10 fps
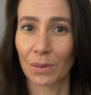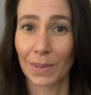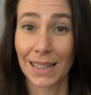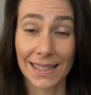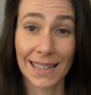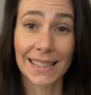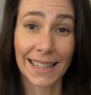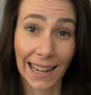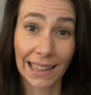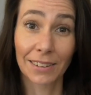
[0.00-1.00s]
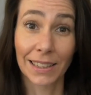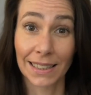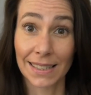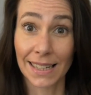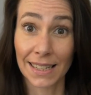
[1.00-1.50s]
means they're tailoring
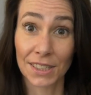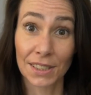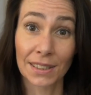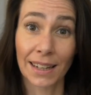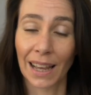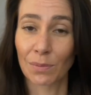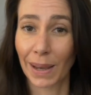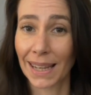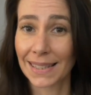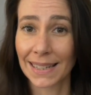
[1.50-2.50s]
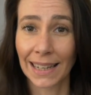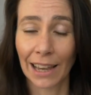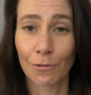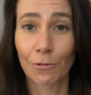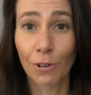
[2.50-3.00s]
the session and pacing
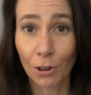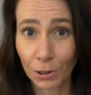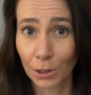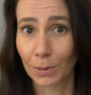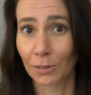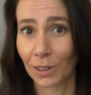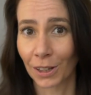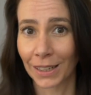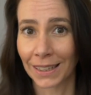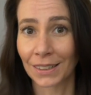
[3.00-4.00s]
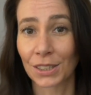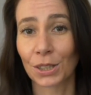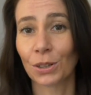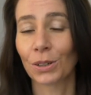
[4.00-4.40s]
and volume of learning to your